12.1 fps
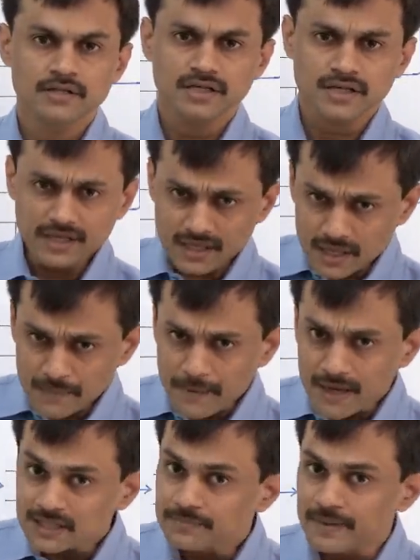The critical
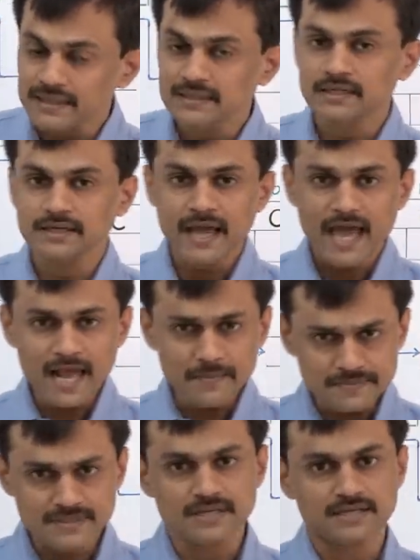path method
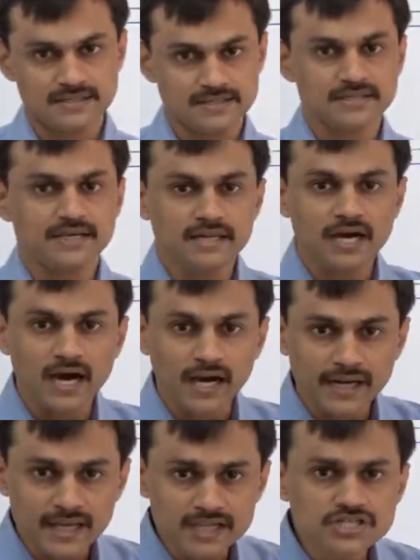helps us in
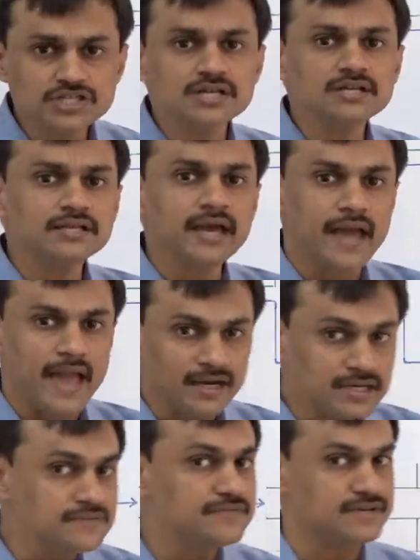arranging the
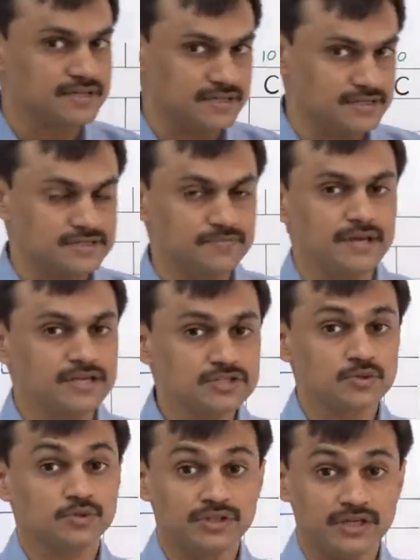activities
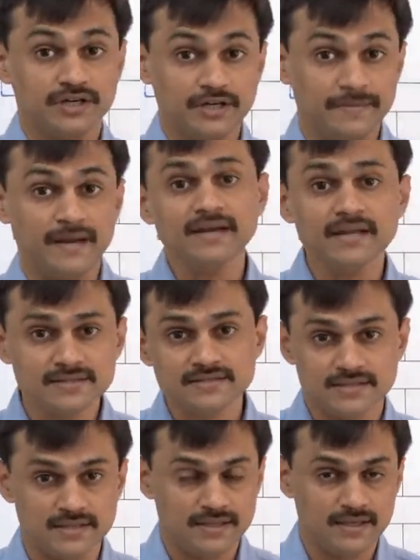based on their
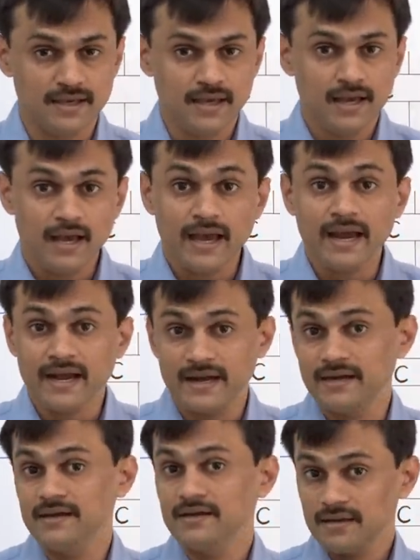dependency
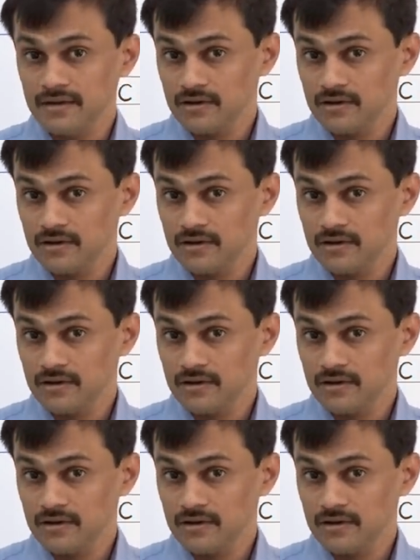and